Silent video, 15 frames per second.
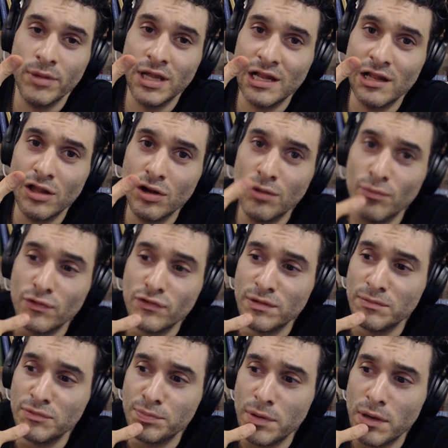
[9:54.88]
mean, a lot of
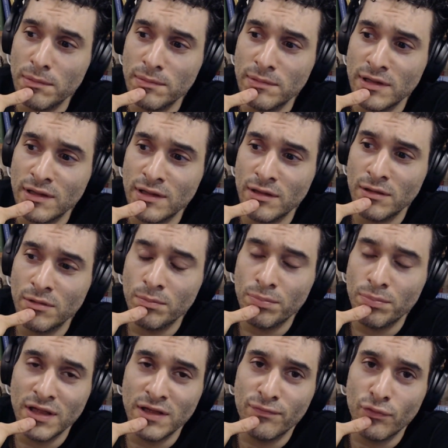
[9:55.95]
Muslims probably
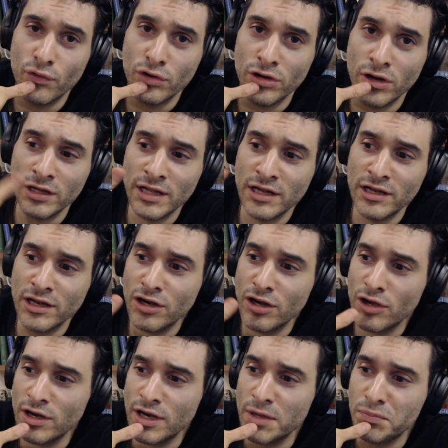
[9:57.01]
play Fortnite and they're not
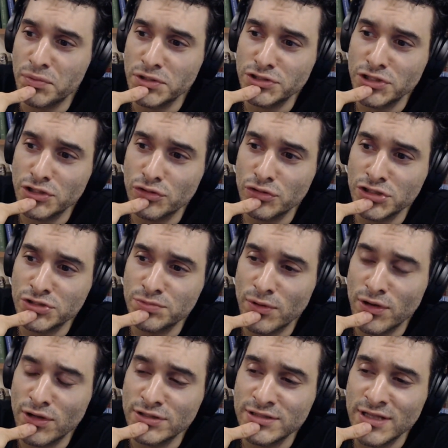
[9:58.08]
going to appreciate your
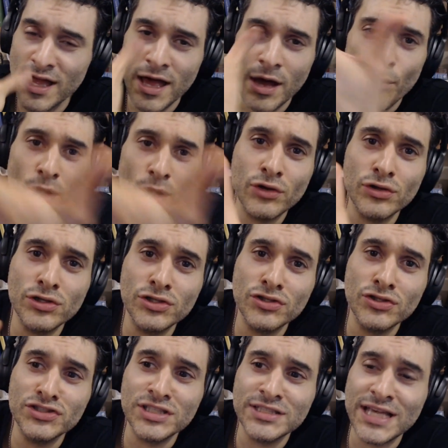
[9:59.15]
response. Why couldn't you
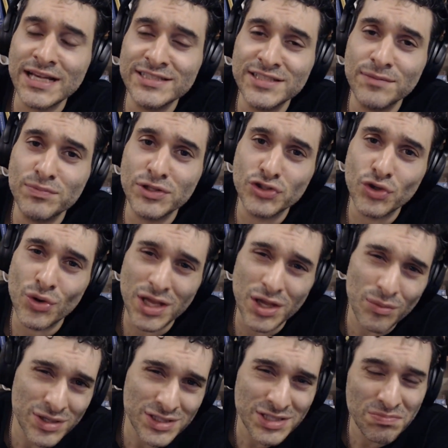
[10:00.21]
just accept the joke? It
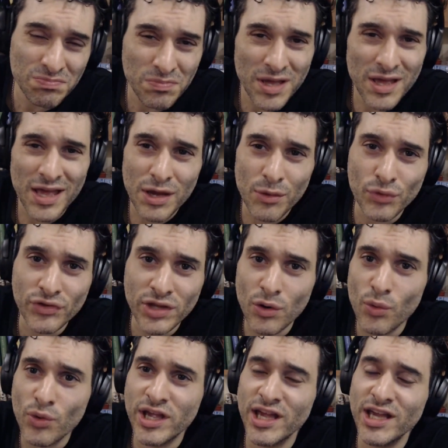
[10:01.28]
was a it was an
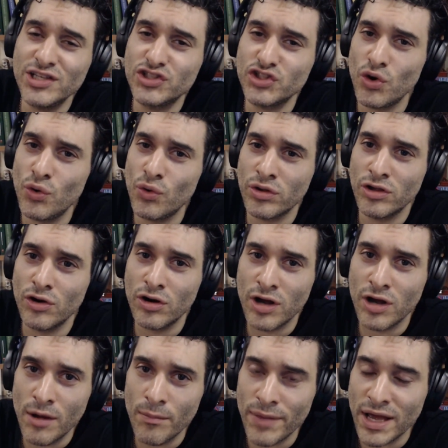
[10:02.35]
okay joke. Your
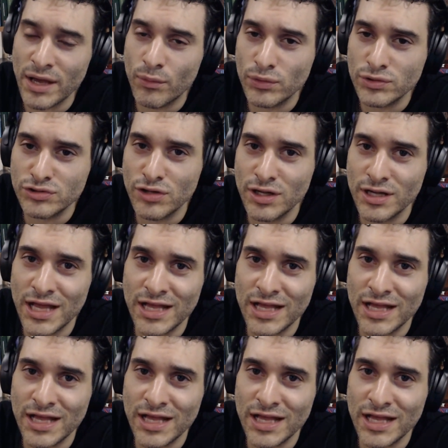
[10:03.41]
comeback was not